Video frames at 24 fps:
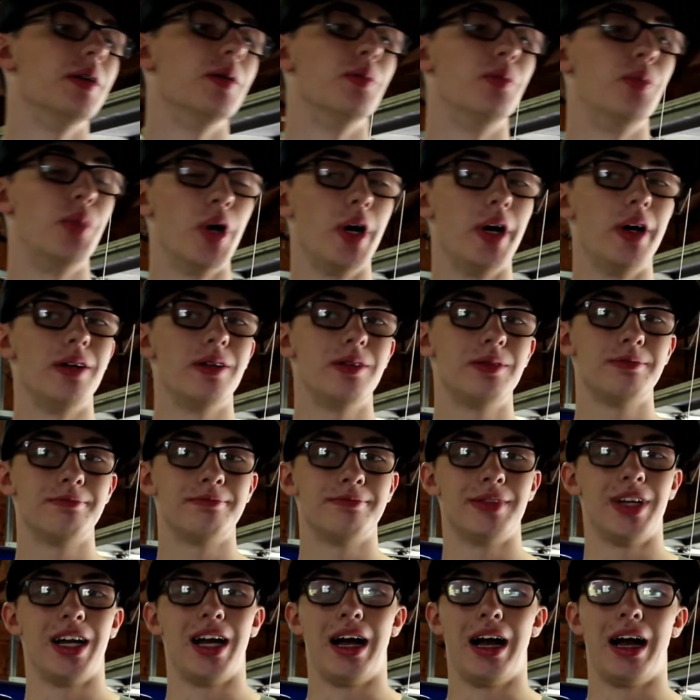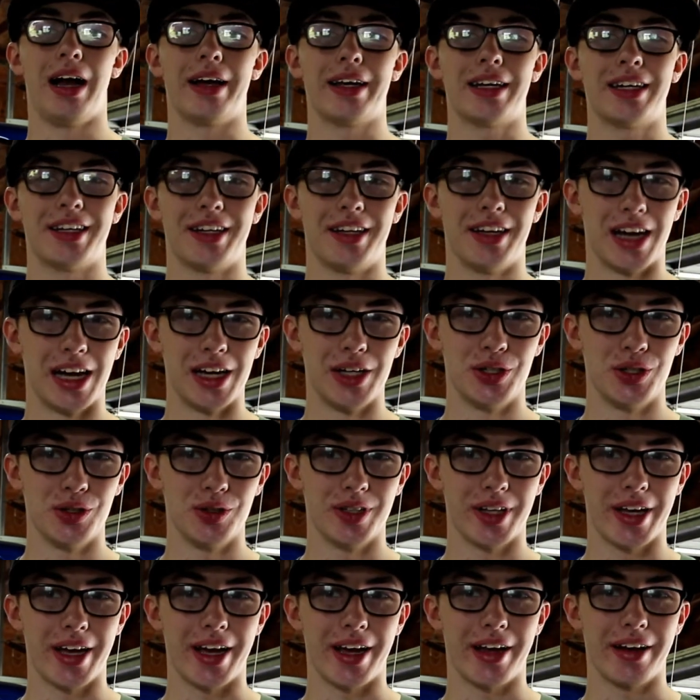but I cannot do
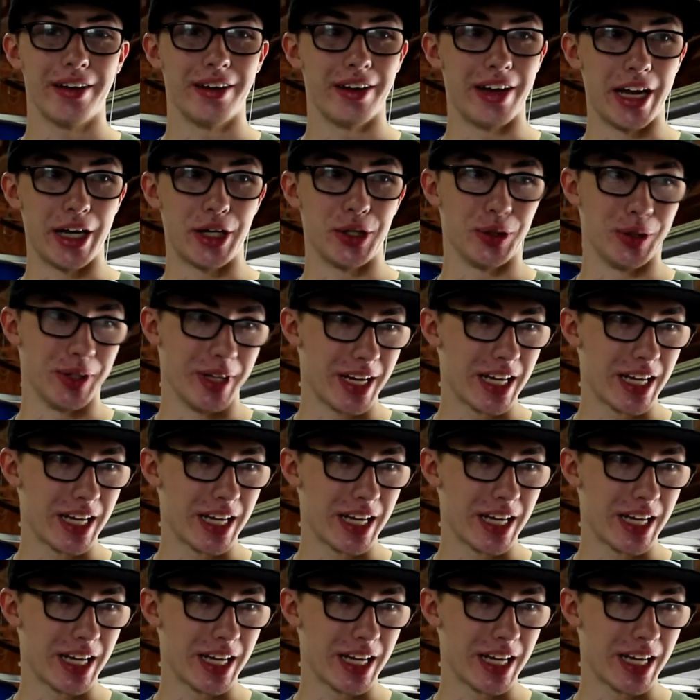that naturally